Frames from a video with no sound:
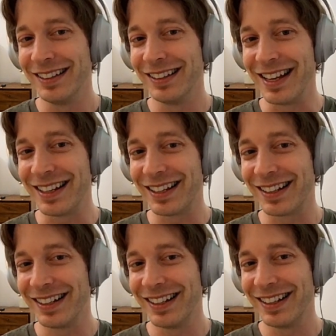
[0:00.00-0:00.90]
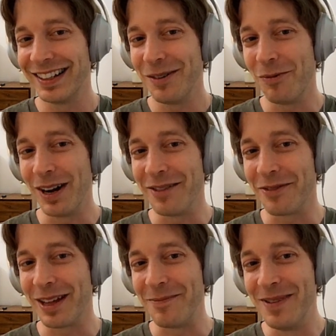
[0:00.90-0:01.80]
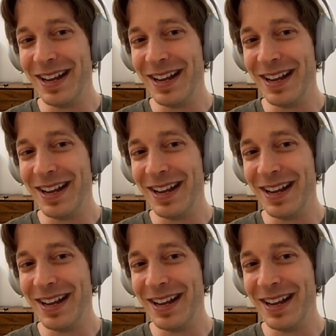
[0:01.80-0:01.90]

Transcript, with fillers: like one of them.